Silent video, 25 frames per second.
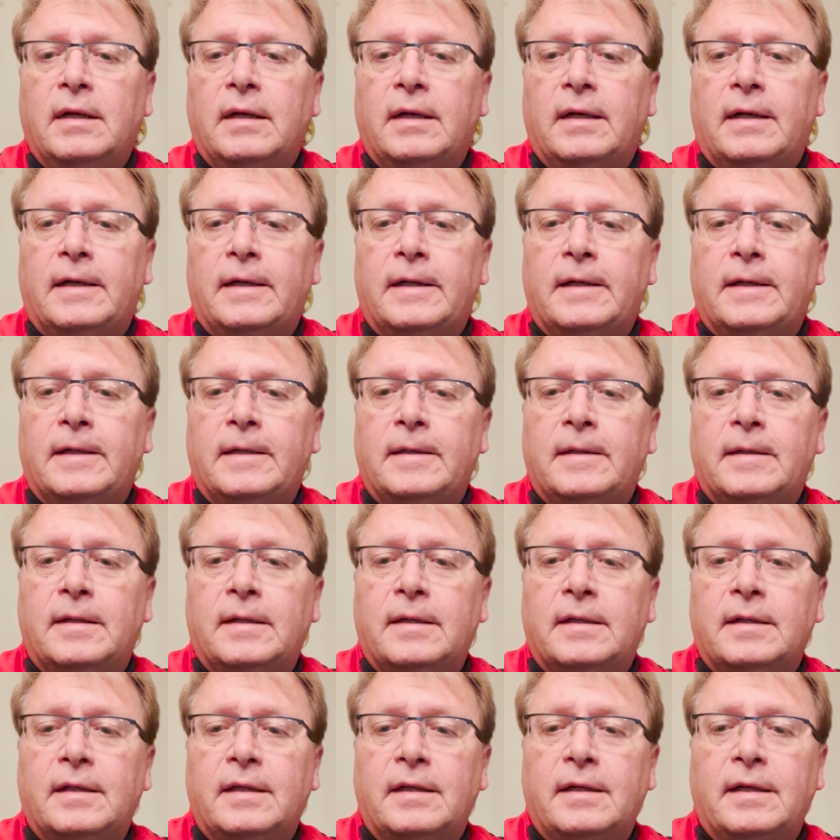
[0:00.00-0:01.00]

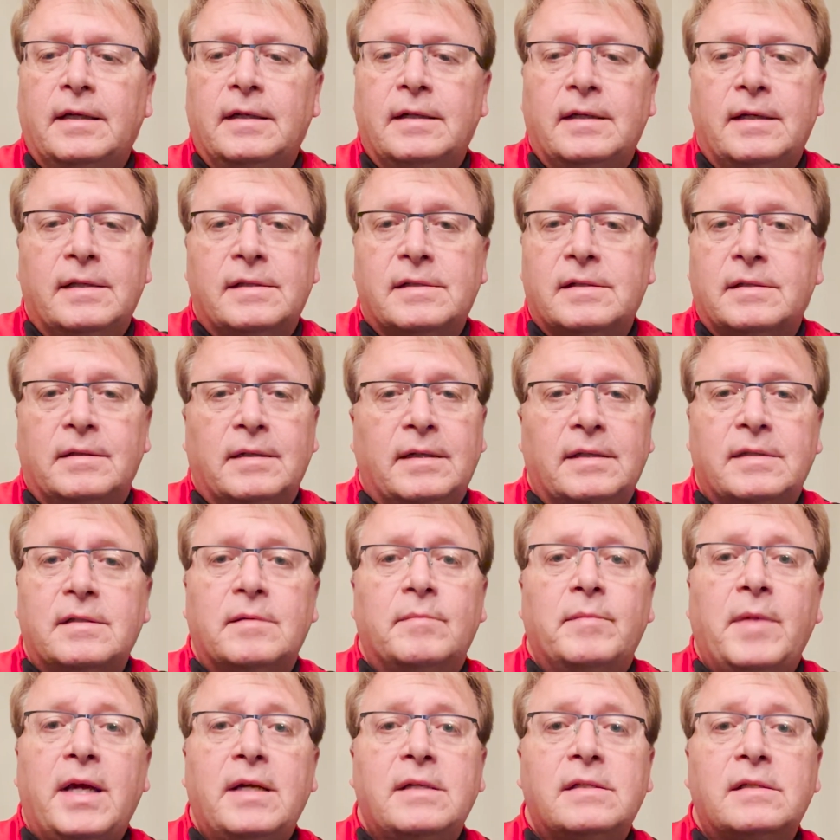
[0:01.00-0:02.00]
Uh, it, it's, it's
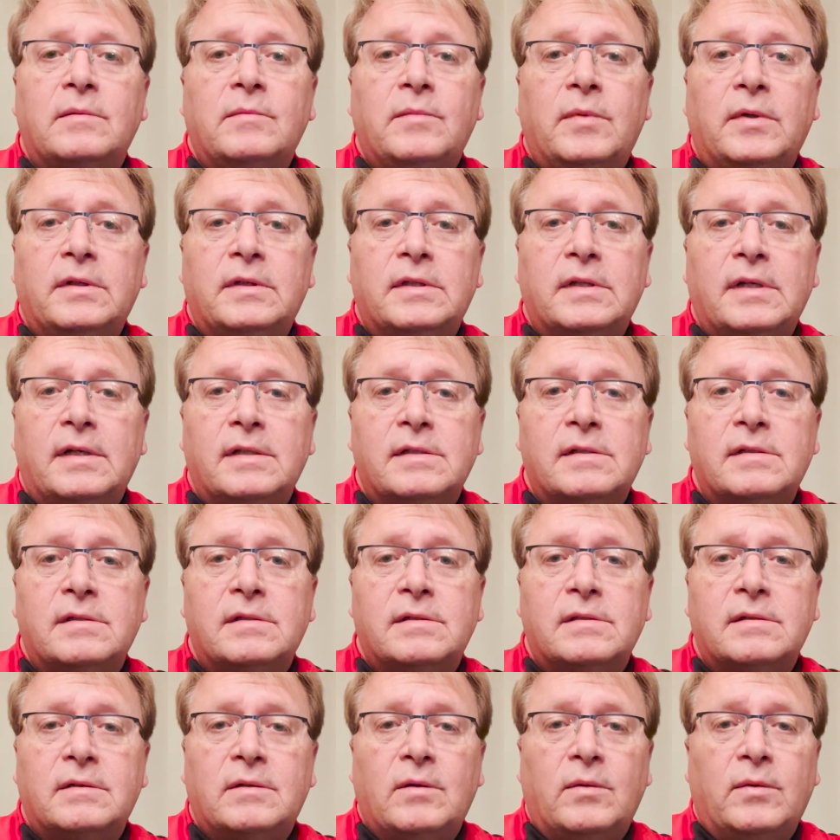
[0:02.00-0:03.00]
amazing what
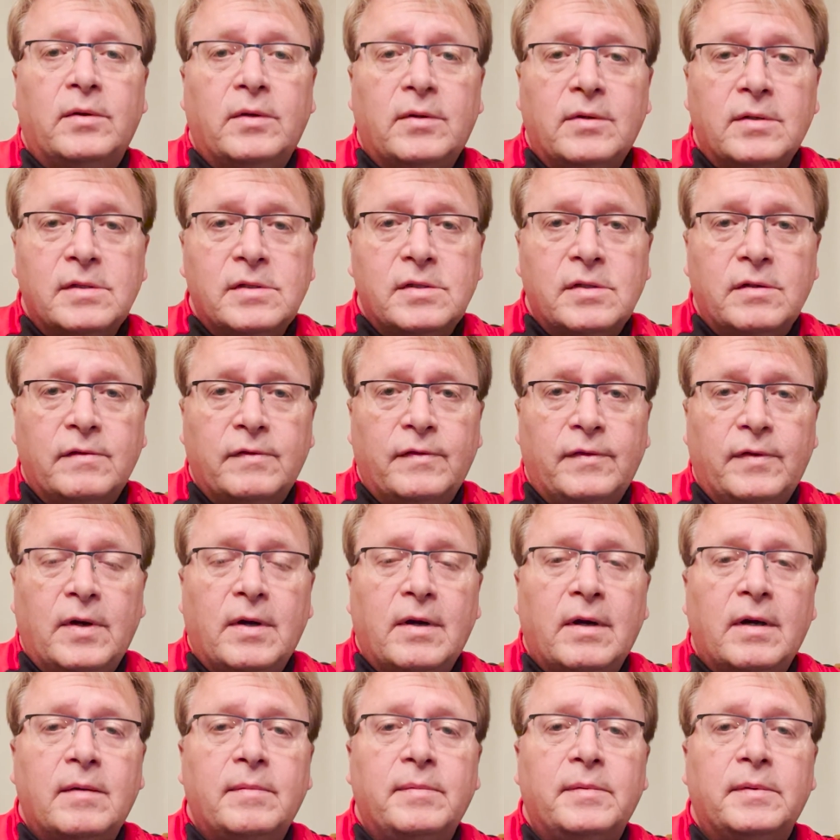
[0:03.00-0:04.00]
has gone on so
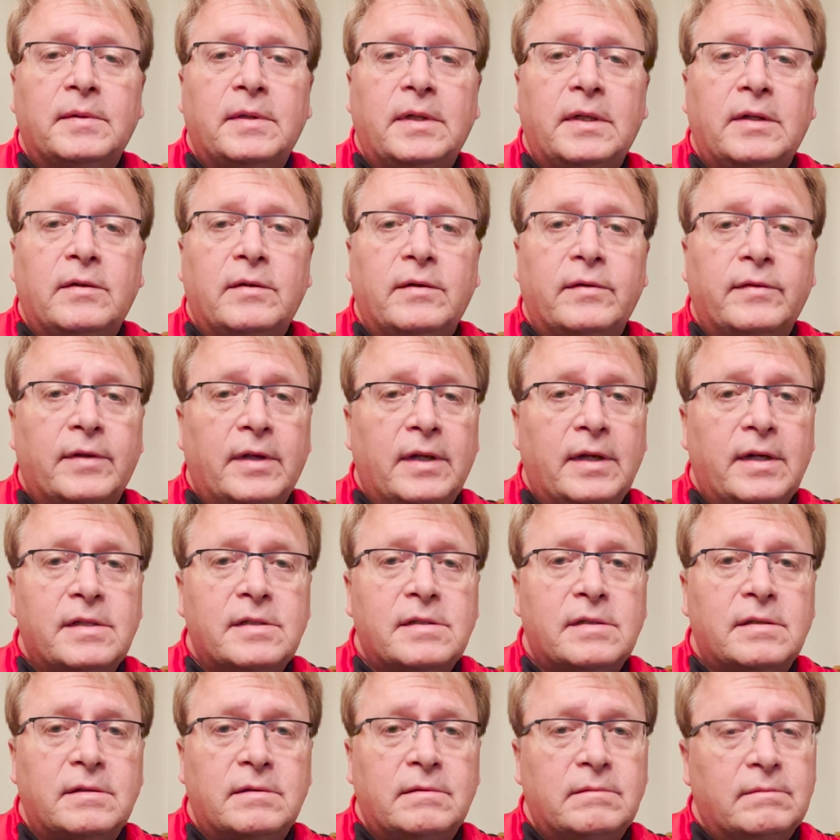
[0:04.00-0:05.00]
far, you know, over the
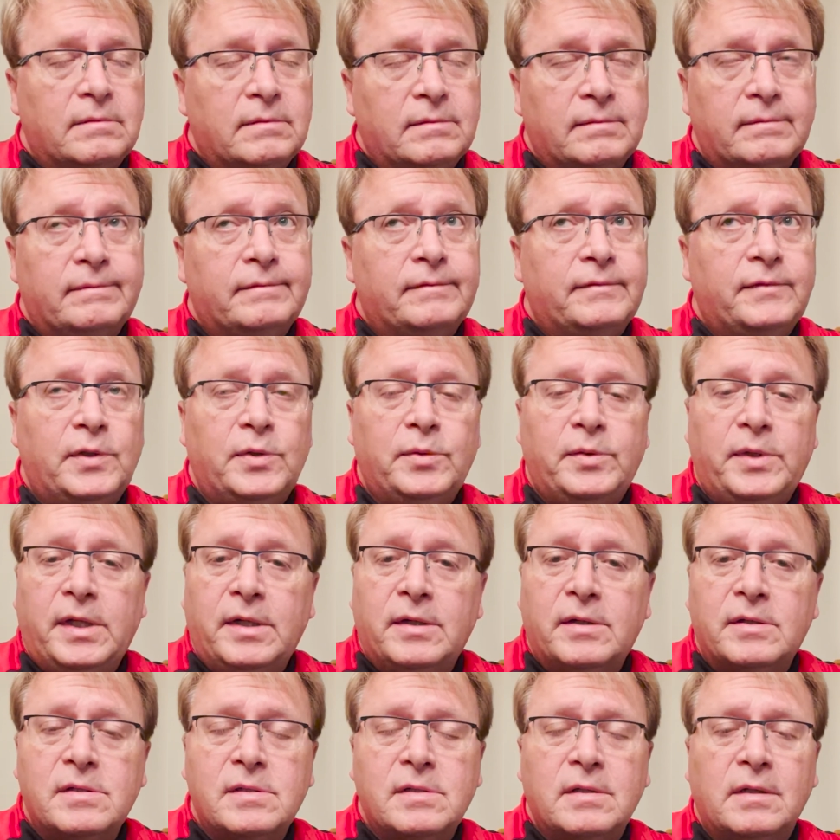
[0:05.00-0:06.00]
last few
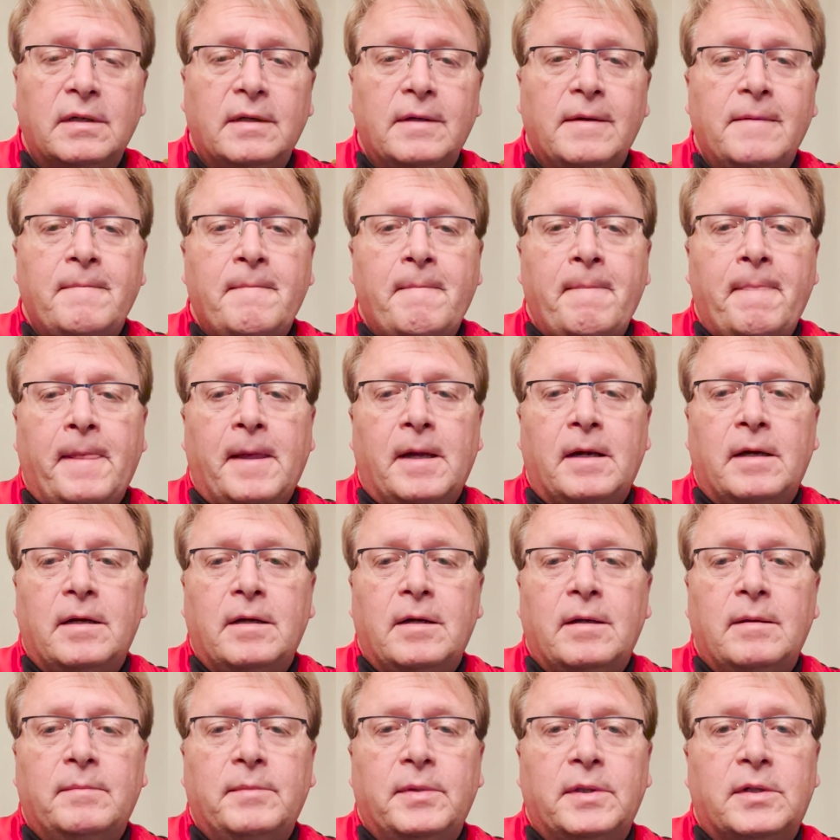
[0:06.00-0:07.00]
years,
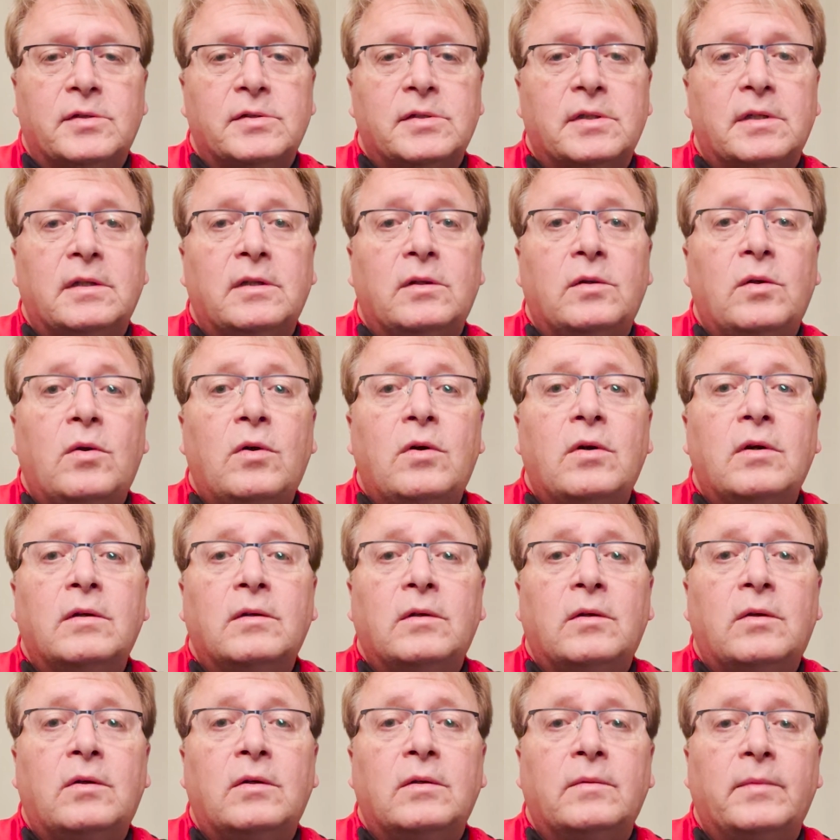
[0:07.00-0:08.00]
um, but there's a long,
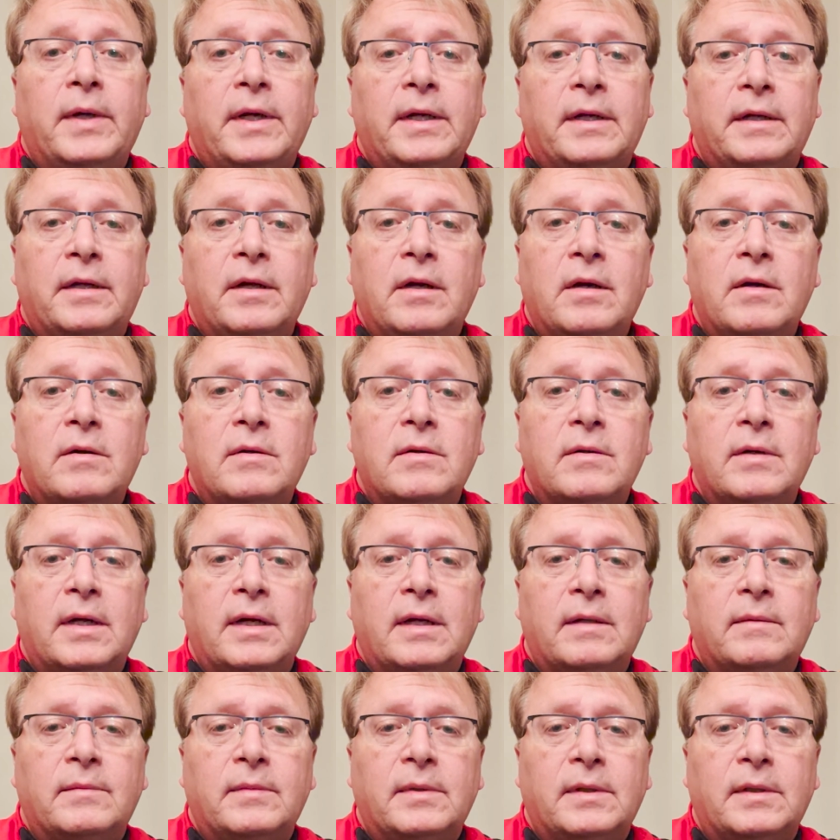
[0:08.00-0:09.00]
long way to go,
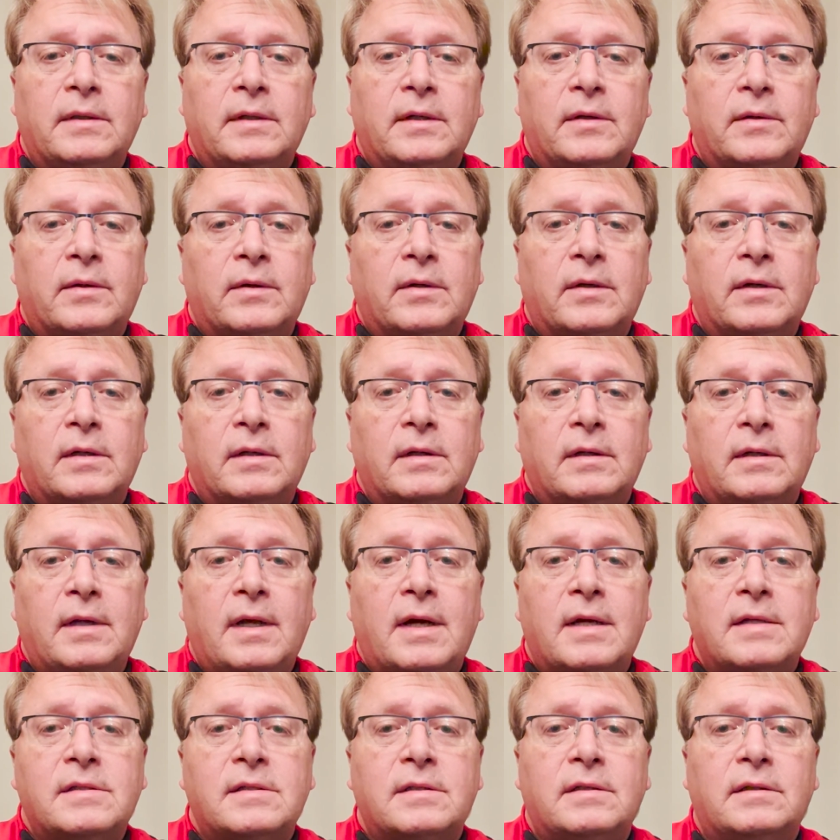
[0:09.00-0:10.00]
and, and there are
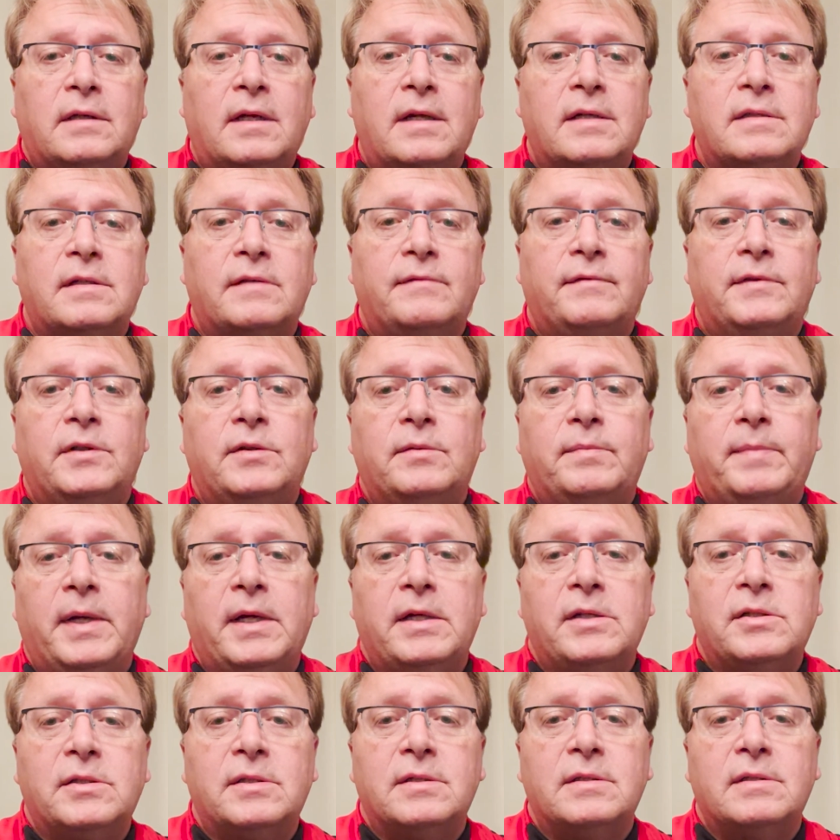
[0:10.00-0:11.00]
lots and lots of new
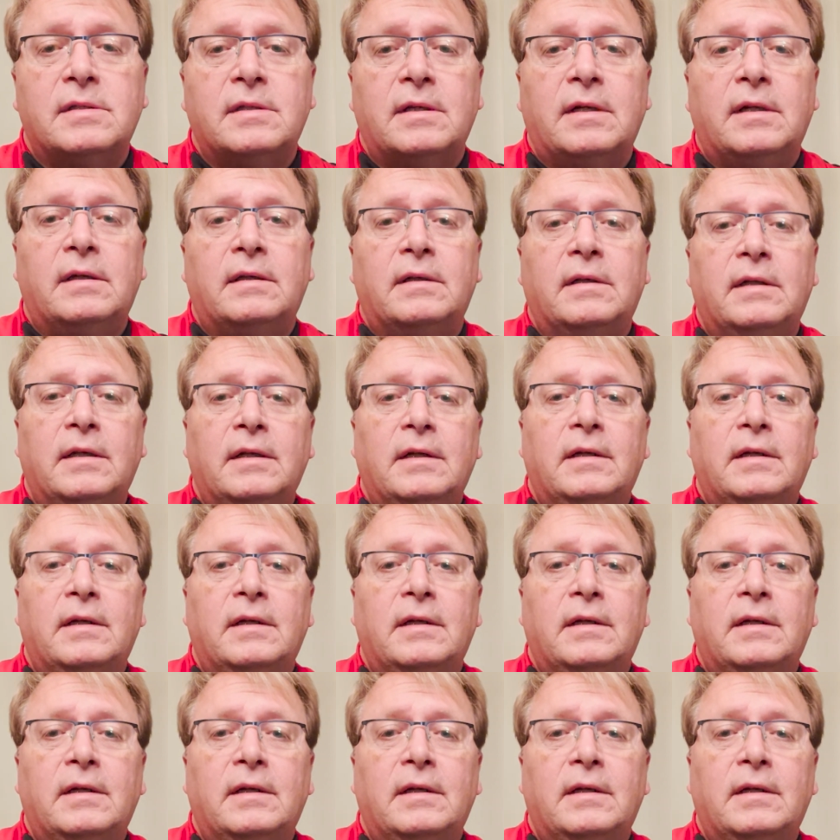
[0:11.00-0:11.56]
patients and